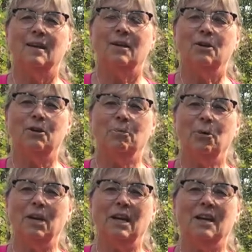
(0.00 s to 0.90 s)
Good
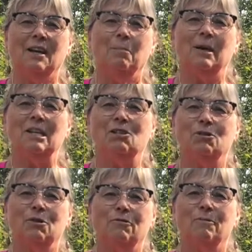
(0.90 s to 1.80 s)
morning, Penny
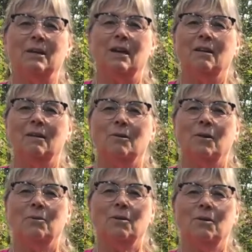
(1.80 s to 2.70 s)
Stewart from the
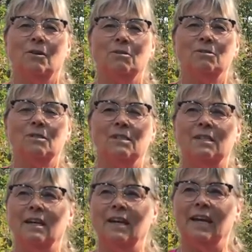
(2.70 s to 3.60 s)
Gananoque Horticultural
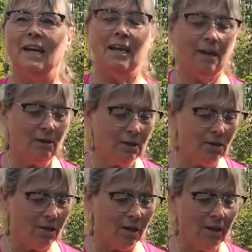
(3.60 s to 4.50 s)
Society, here to
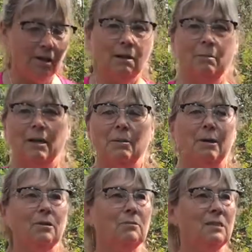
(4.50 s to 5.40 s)
talk a little bit
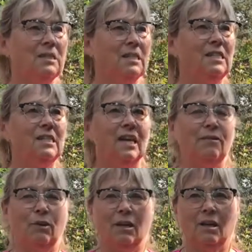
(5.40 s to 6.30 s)
about seed
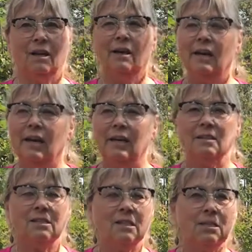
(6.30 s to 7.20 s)
saving.
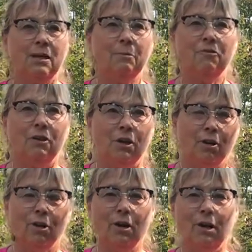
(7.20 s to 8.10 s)
It's the time of
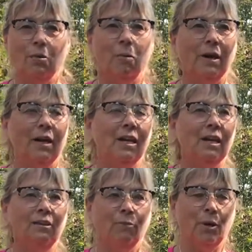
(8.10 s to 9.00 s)
year when,
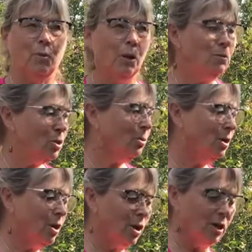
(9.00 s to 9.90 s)
if we go out to
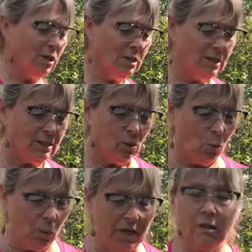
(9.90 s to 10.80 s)
our gardens,
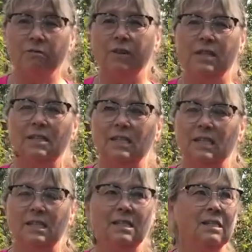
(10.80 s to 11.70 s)
we can find
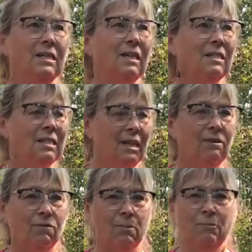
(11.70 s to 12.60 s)
seeds and
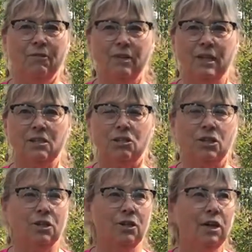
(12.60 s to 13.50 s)
save them for next
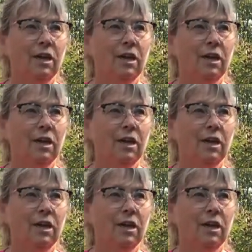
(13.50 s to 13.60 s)
year